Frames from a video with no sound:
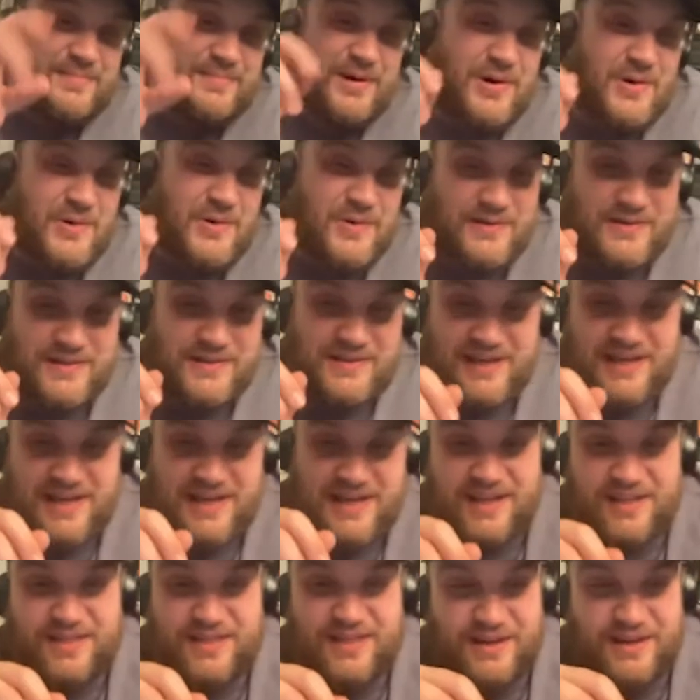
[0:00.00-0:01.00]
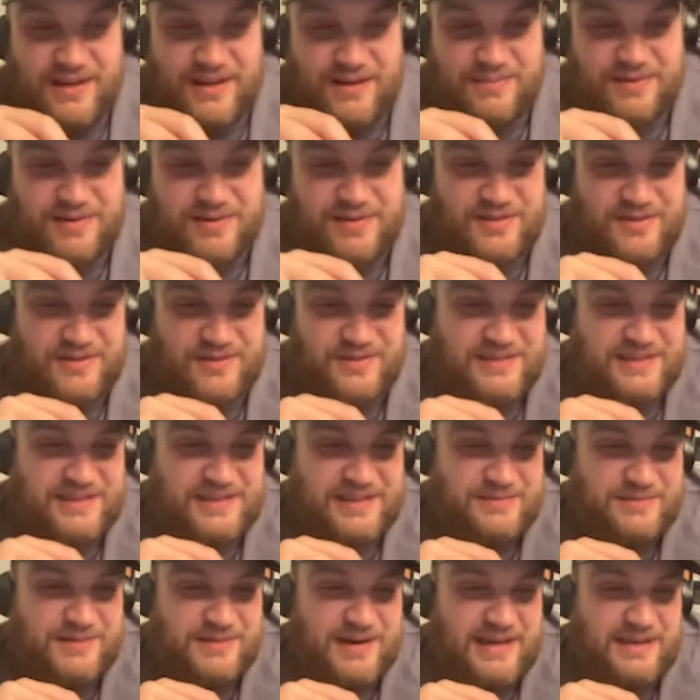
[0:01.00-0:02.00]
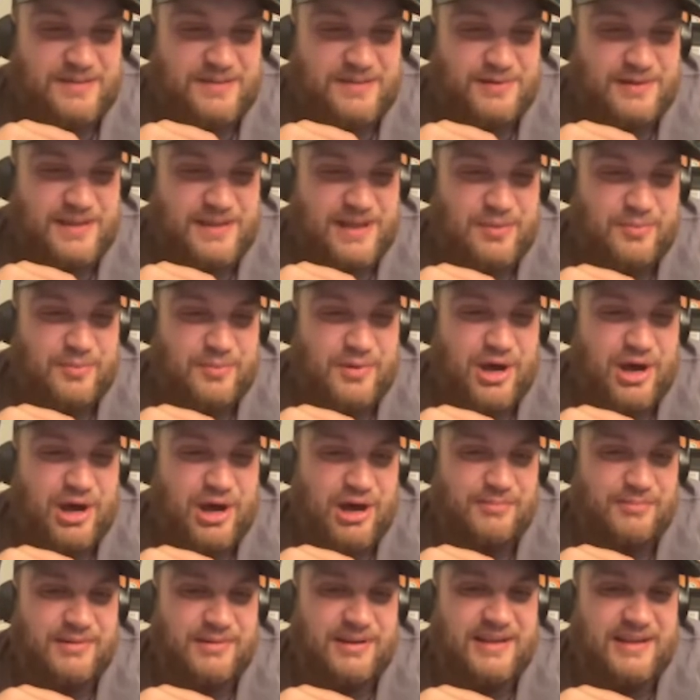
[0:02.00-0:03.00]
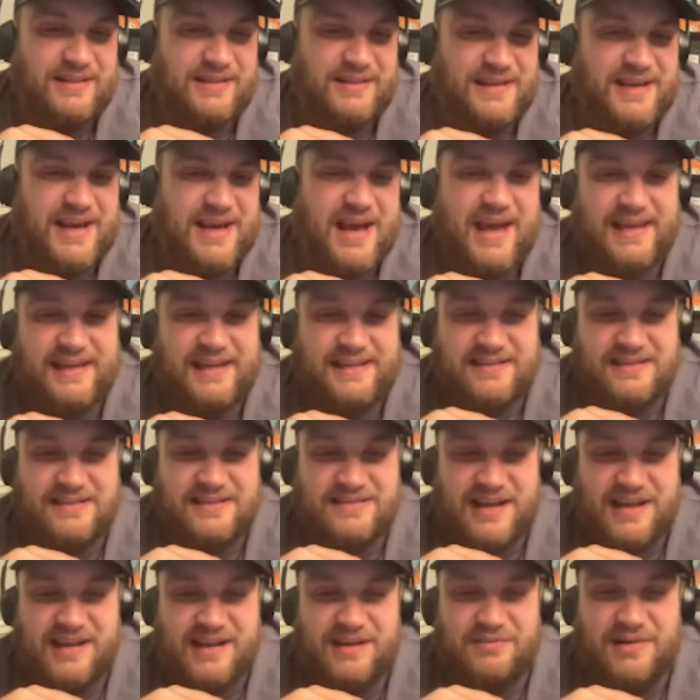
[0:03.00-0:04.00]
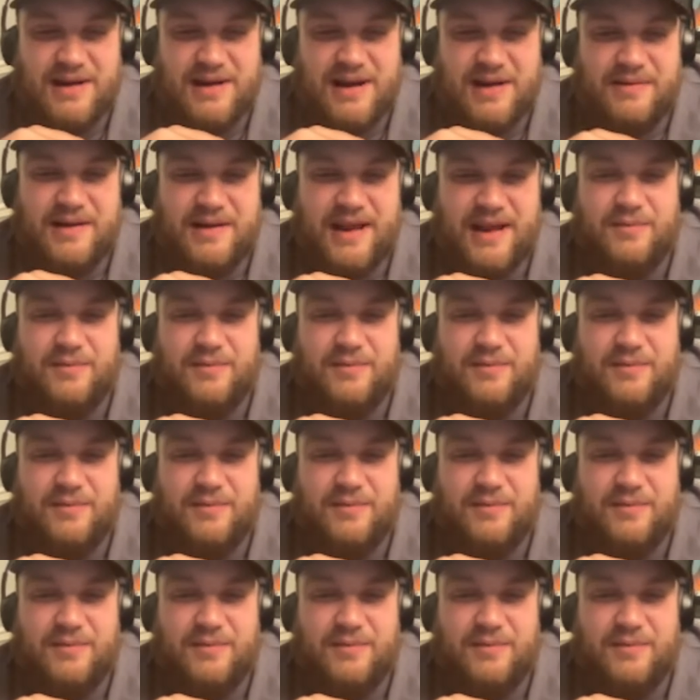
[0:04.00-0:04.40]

poked the number 13 ranked Belal Muhammad in the eye in the second round.